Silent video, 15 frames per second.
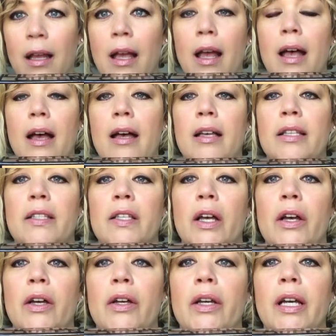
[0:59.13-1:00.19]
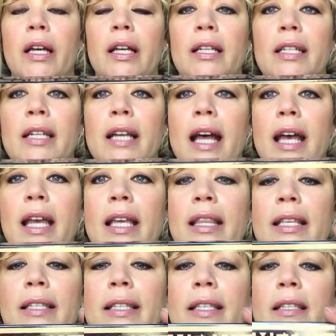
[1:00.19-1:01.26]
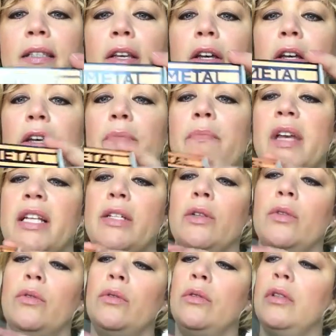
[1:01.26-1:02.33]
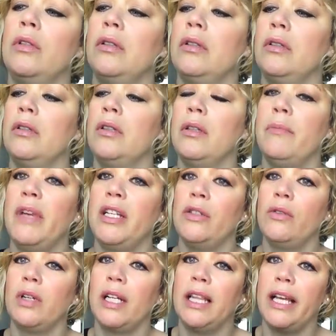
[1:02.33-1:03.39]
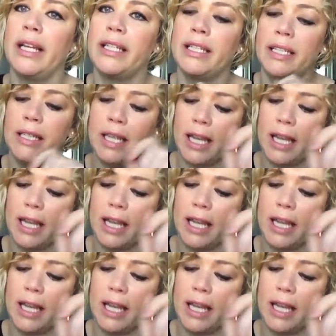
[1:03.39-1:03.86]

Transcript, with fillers: Uh, so today this is her metal, the metal collection.